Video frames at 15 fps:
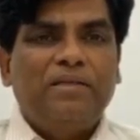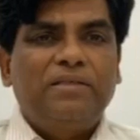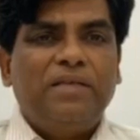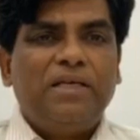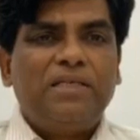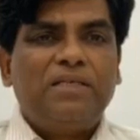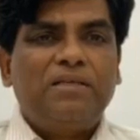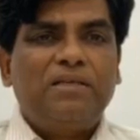
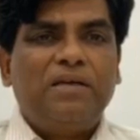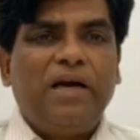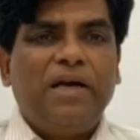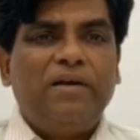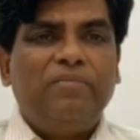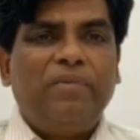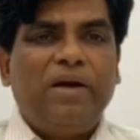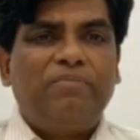Just I
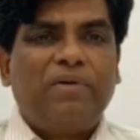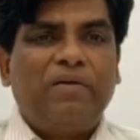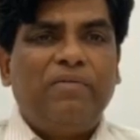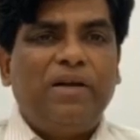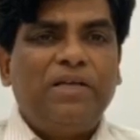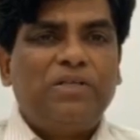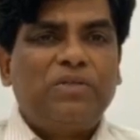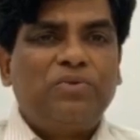have my
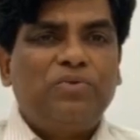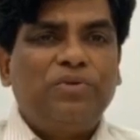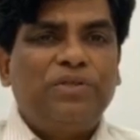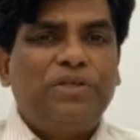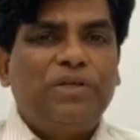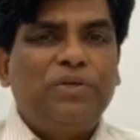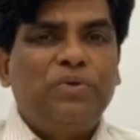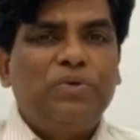privilege to
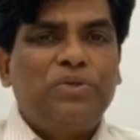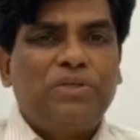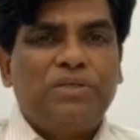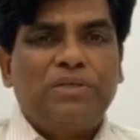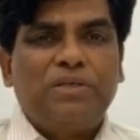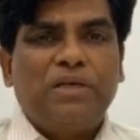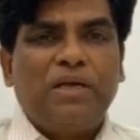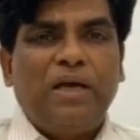
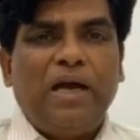introduce